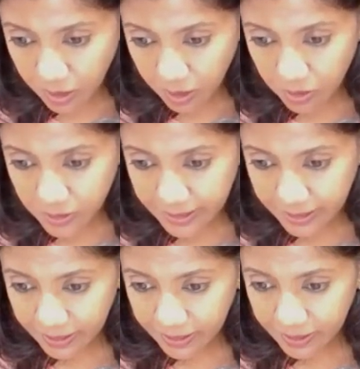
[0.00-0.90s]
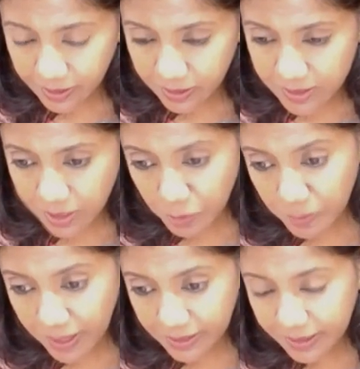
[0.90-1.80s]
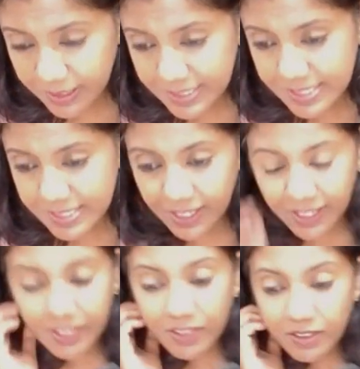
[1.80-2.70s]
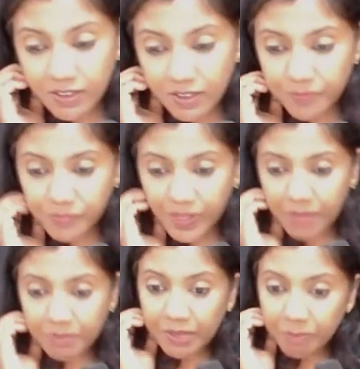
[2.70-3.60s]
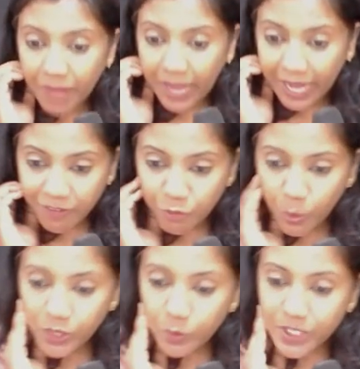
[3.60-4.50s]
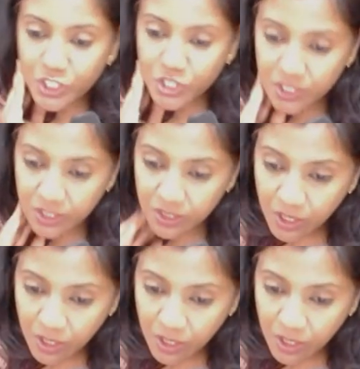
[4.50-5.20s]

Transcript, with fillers: Okay, uh, Saubhagya is saying, uh, Hi ma'am, I have one question.